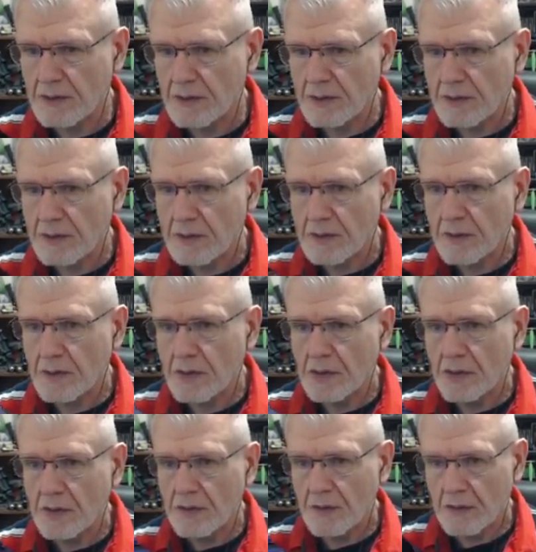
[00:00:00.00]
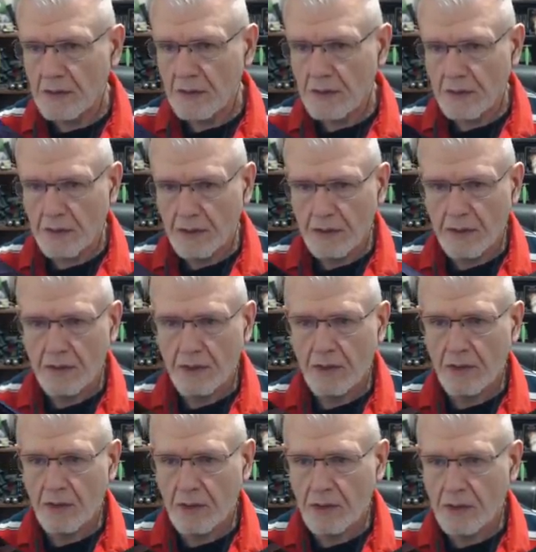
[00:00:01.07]

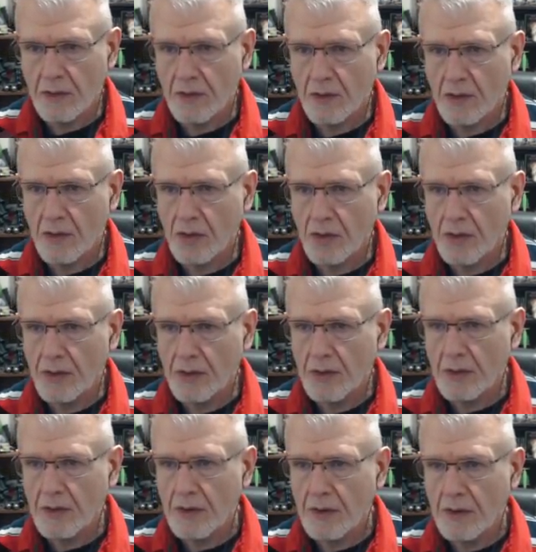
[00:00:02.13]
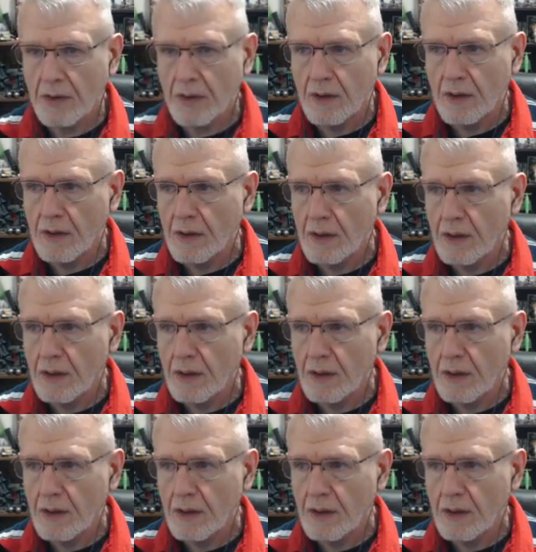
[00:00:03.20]
Nobody speaks.